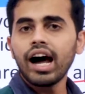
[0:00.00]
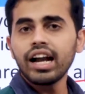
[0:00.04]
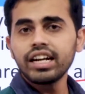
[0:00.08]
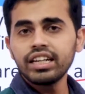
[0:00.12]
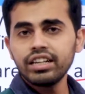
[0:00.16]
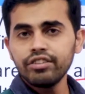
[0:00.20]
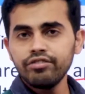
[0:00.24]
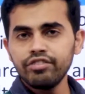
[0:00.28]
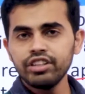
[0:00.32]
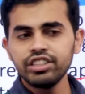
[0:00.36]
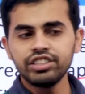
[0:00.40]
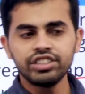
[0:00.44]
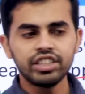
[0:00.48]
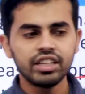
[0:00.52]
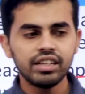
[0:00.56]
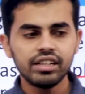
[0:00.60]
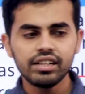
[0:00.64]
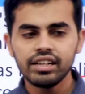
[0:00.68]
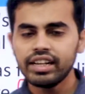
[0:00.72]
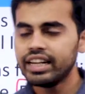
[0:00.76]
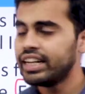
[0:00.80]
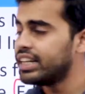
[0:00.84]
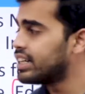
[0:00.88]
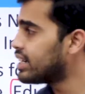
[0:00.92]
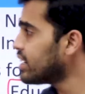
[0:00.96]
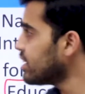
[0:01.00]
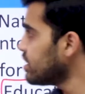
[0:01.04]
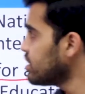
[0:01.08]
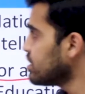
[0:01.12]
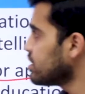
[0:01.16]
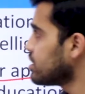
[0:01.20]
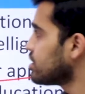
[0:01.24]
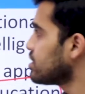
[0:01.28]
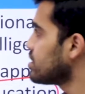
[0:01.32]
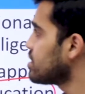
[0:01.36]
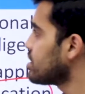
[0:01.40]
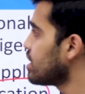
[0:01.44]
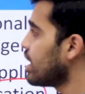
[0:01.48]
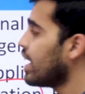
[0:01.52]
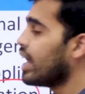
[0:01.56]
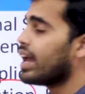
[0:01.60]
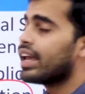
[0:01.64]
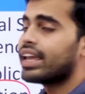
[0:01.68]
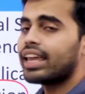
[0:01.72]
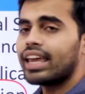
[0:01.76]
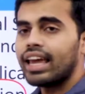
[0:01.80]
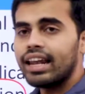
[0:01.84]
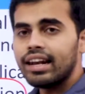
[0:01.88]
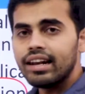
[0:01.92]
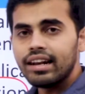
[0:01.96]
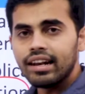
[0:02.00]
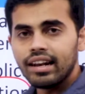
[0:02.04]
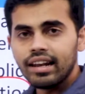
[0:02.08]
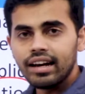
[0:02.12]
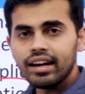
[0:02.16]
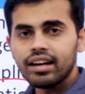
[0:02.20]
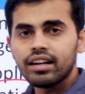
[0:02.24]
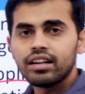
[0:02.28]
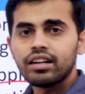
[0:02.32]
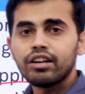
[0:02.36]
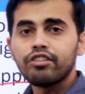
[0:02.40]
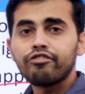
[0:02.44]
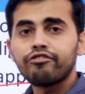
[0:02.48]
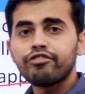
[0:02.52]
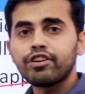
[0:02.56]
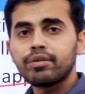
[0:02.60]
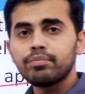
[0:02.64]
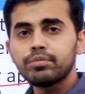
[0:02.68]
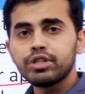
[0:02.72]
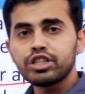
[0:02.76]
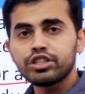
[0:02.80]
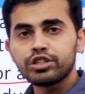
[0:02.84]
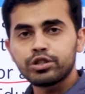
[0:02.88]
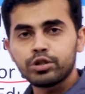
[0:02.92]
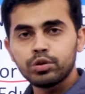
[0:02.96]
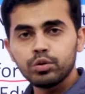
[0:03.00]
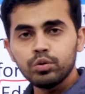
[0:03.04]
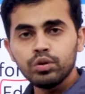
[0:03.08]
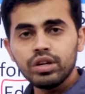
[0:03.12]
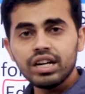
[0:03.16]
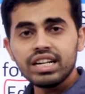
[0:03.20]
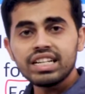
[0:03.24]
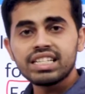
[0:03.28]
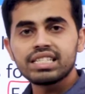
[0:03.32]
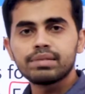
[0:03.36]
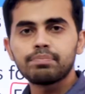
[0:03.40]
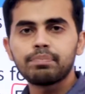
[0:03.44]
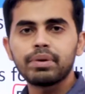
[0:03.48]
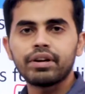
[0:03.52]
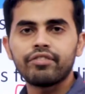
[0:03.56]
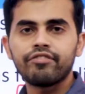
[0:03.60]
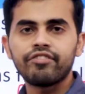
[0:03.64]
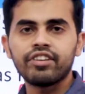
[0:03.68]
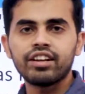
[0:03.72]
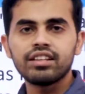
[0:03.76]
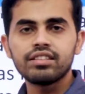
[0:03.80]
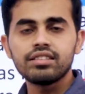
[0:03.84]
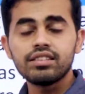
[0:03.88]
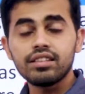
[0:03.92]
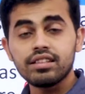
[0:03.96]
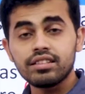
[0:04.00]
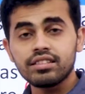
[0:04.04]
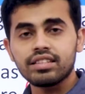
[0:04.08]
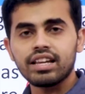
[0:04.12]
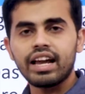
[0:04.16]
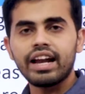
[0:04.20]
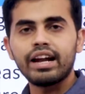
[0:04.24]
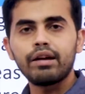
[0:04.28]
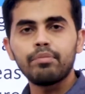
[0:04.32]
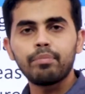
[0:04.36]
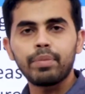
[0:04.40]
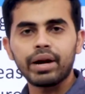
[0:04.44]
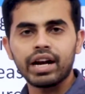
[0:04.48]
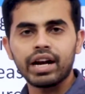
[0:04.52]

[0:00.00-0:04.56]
artificial intelligence can learn from the students' preferences and